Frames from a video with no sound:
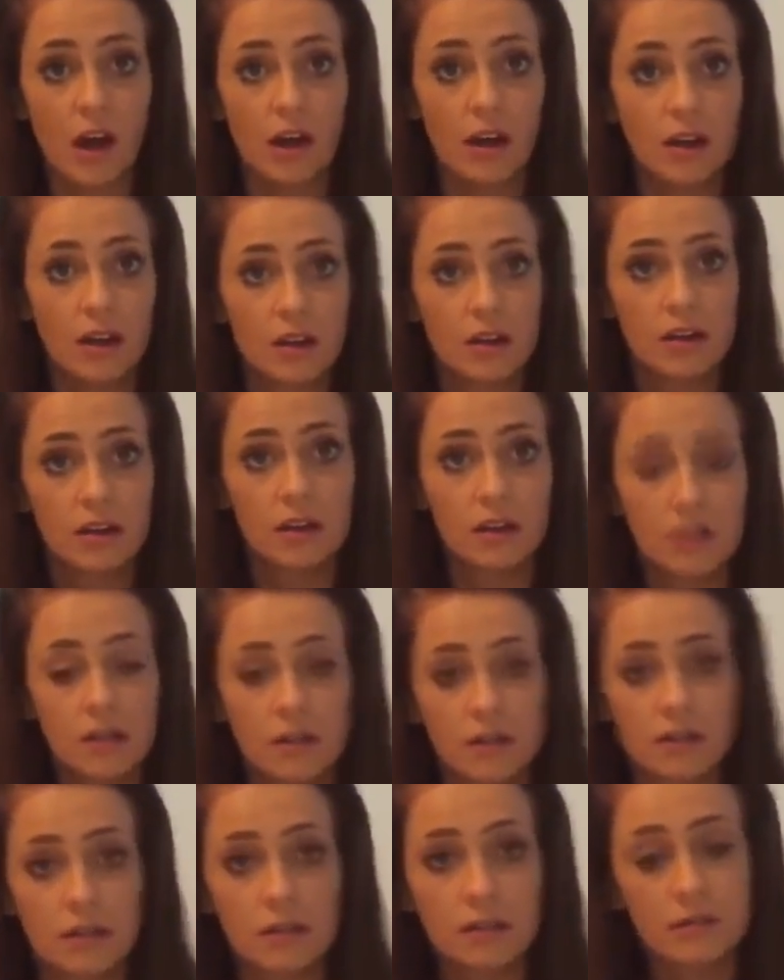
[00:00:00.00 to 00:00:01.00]
What, so ton of
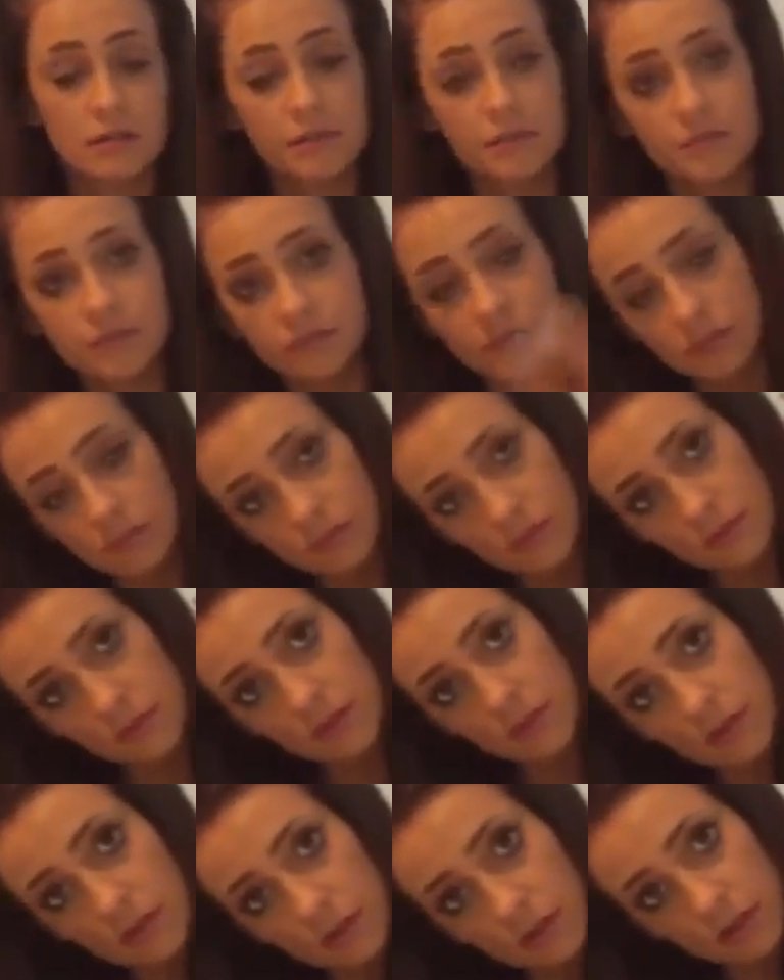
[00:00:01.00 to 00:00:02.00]
bricks, ton of feathers, the bricks are
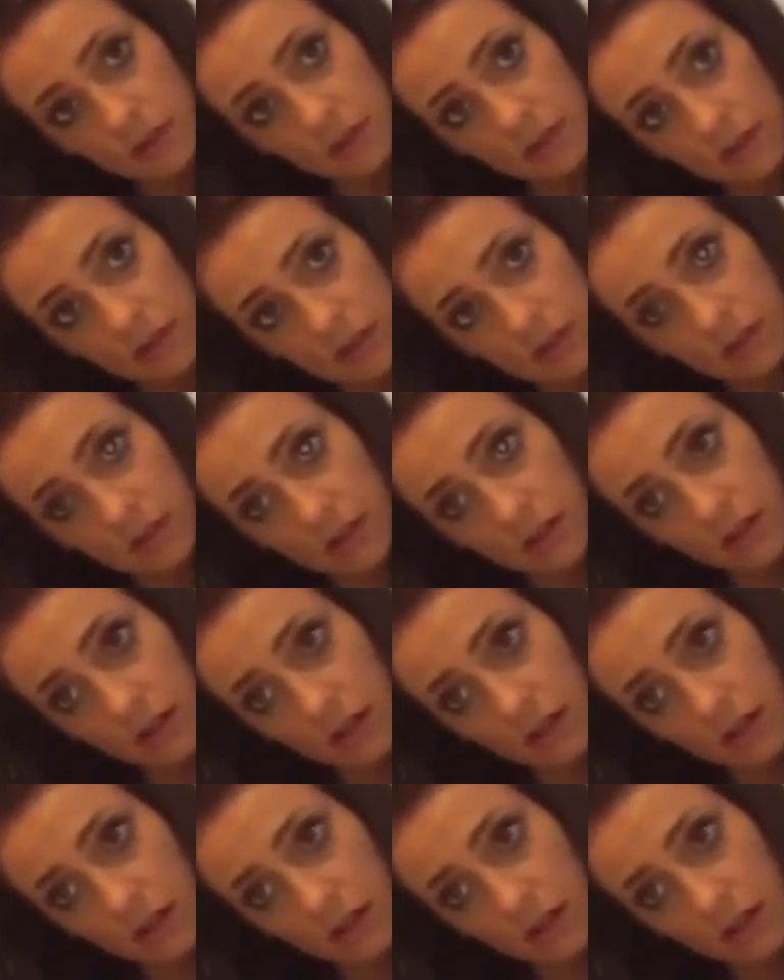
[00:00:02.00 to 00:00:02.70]
heavier than the feathers?